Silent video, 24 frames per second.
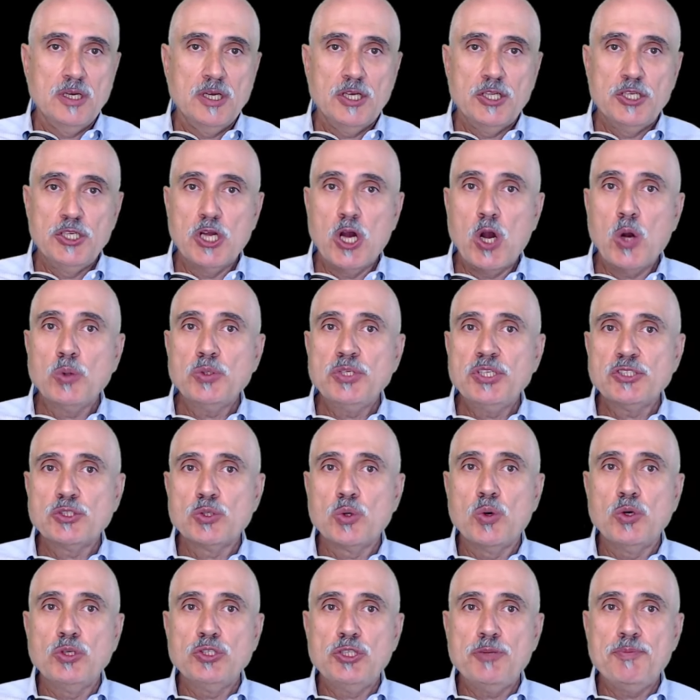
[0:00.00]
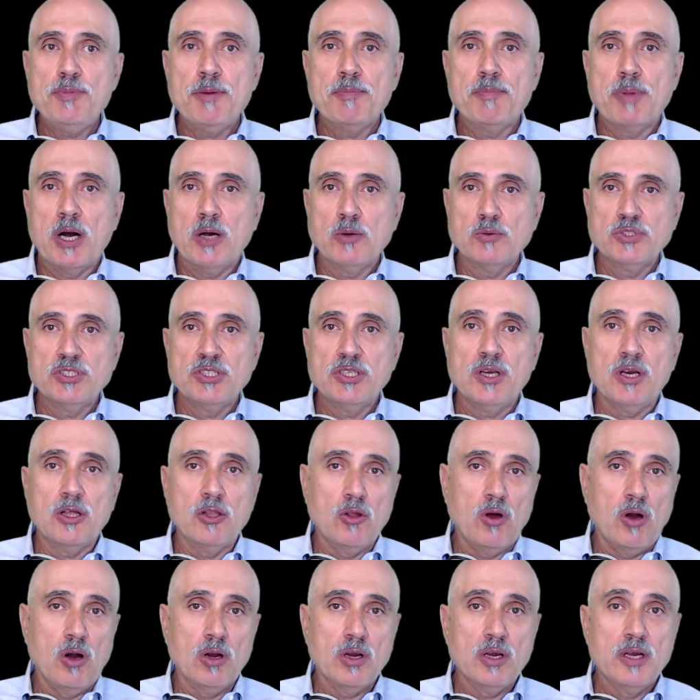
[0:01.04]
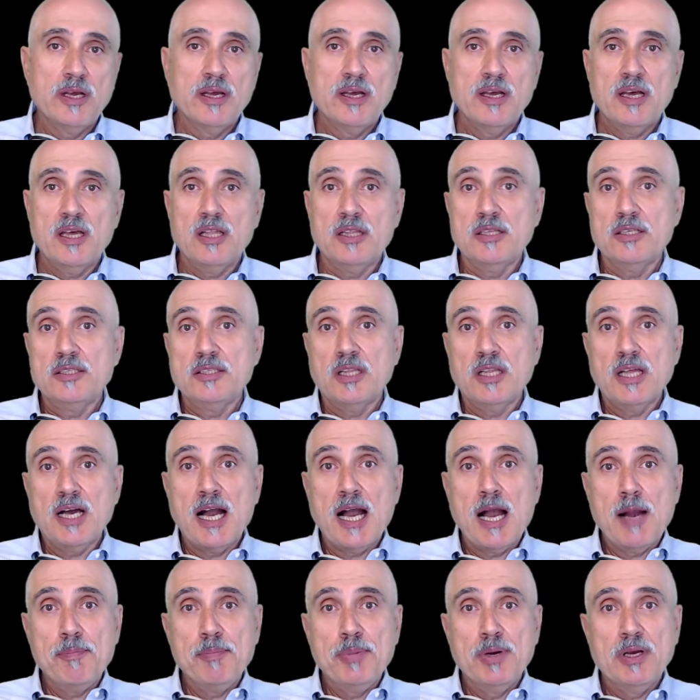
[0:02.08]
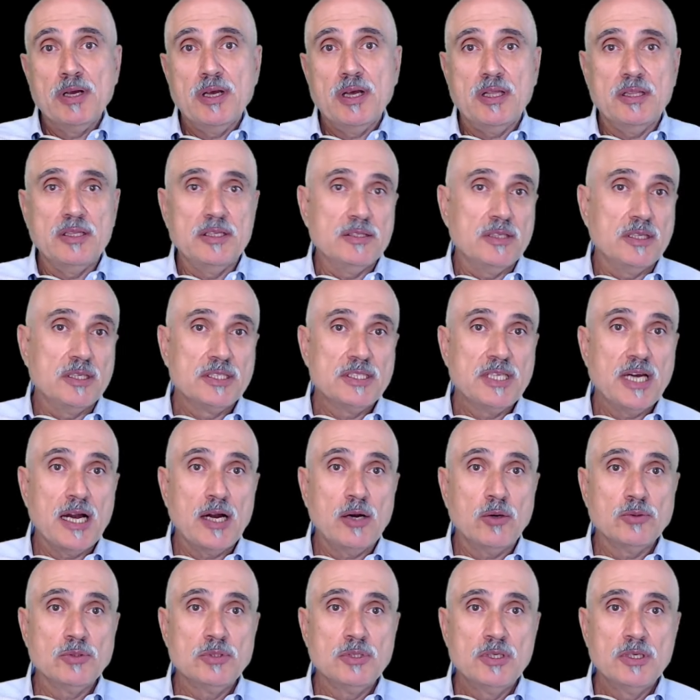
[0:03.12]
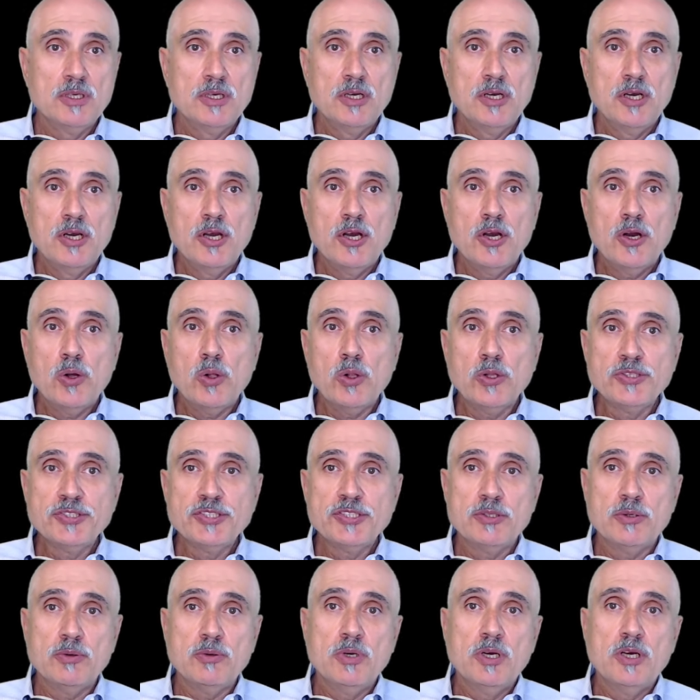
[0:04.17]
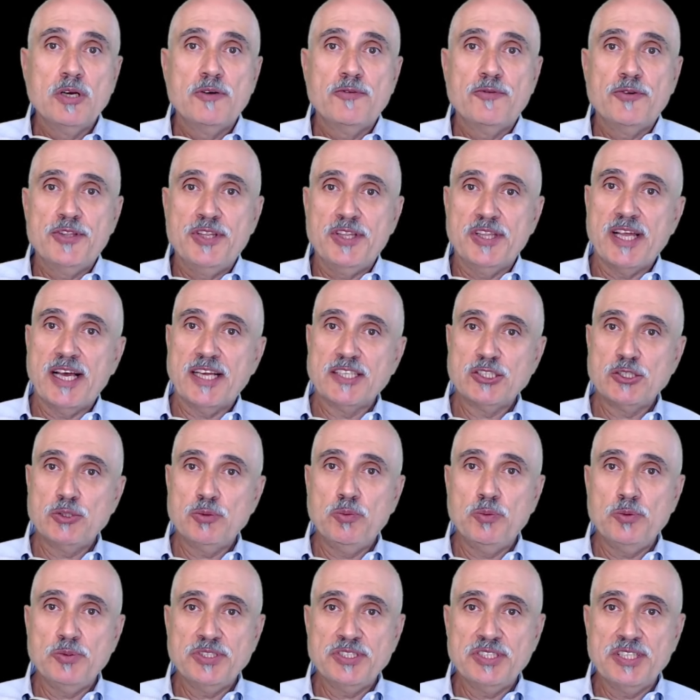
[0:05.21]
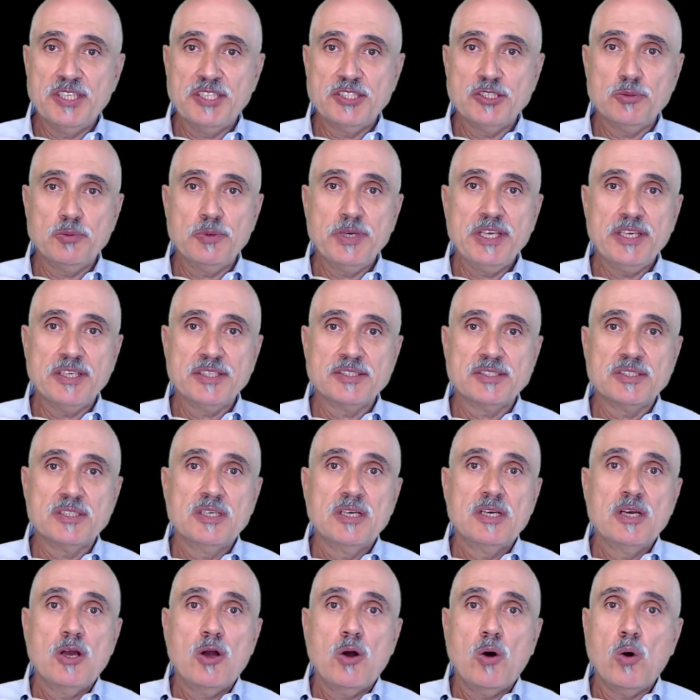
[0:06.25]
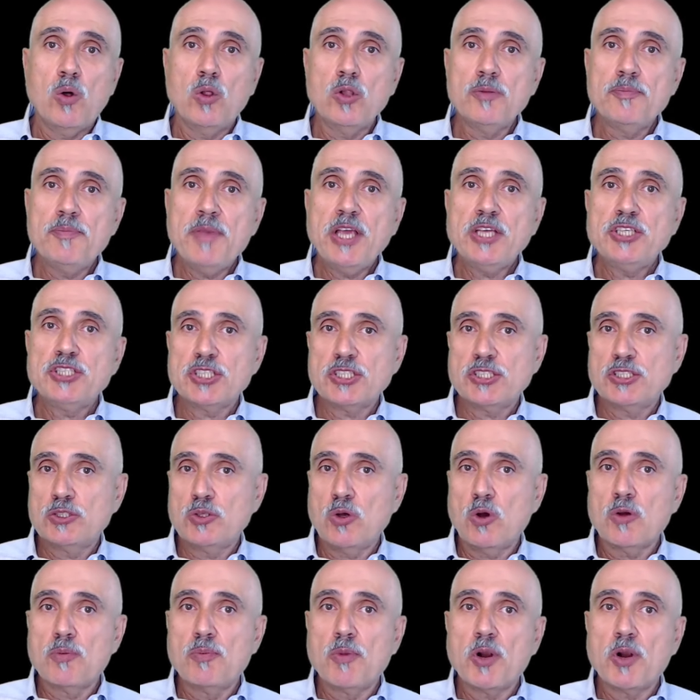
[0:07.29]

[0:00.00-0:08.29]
Now it is going to be bouncing along. A little up, a little down. Also, for the last 6 weeks, all major stock